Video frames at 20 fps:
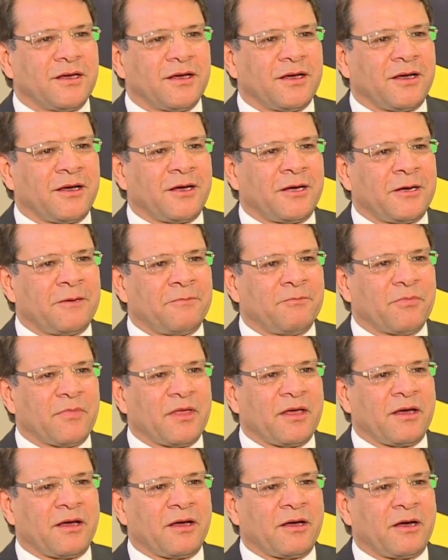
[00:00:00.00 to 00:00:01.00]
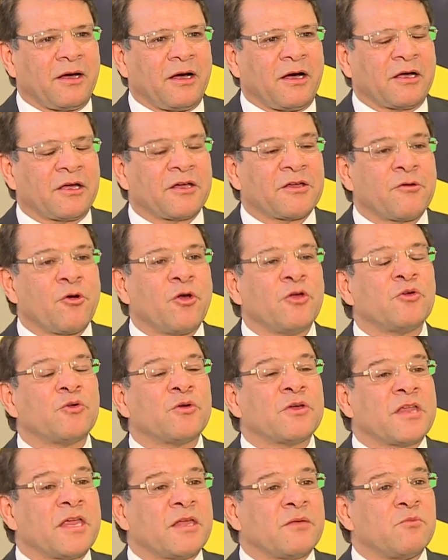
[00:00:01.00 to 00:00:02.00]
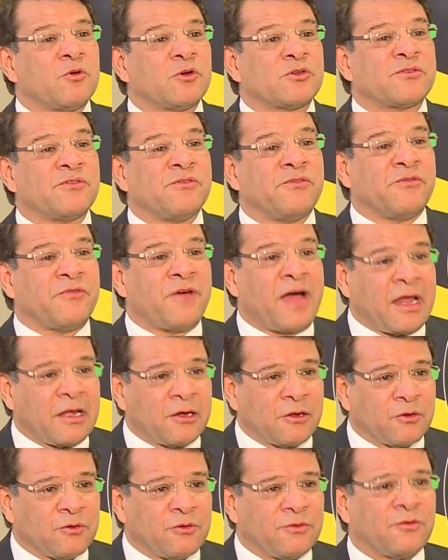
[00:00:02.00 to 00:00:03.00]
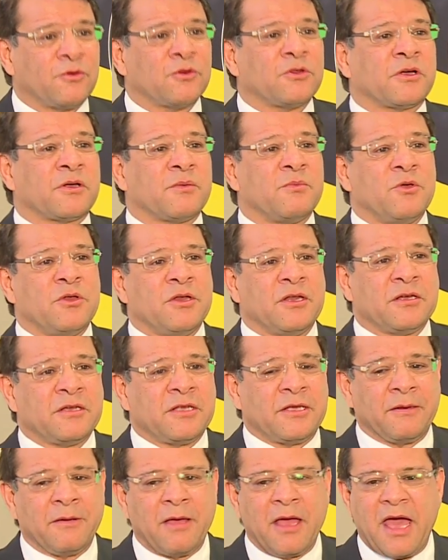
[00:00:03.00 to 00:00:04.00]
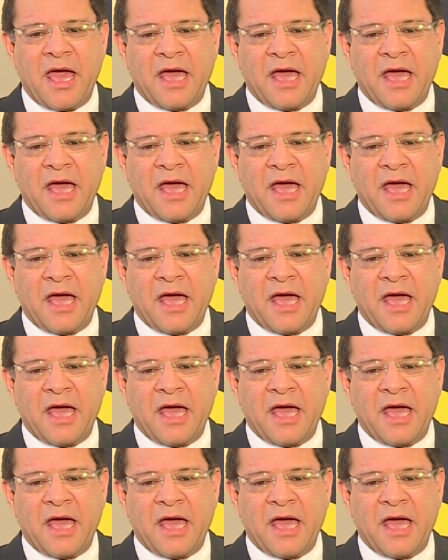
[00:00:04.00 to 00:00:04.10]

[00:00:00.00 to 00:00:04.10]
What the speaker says: are going to create most value for the community.